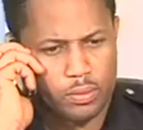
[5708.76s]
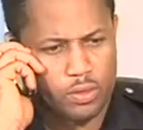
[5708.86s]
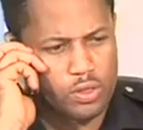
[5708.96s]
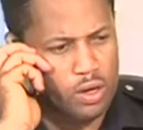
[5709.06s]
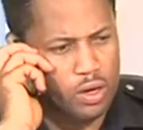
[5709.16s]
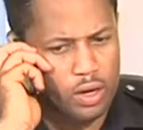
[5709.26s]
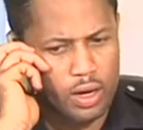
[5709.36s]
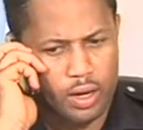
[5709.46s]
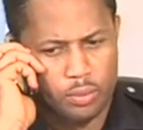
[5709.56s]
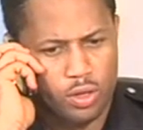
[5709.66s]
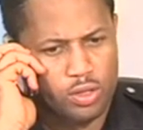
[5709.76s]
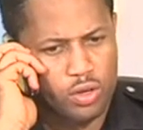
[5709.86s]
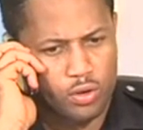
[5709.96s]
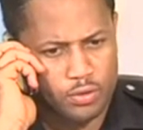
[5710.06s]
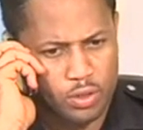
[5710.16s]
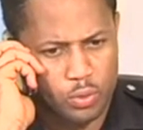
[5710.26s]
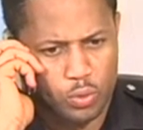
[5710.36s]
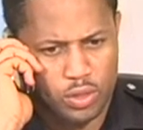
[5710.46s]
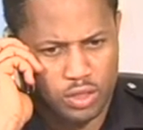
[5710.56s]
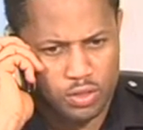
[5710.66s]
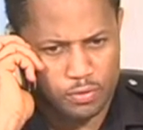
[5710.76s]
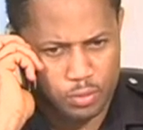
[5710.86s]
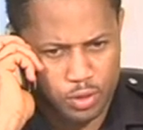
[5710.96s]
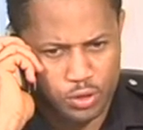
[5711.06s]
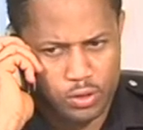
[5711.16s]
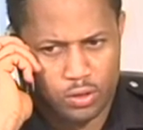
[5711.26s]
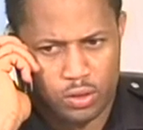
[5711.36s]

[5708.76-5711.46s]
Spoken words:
Sir, I am not comfortable with this information.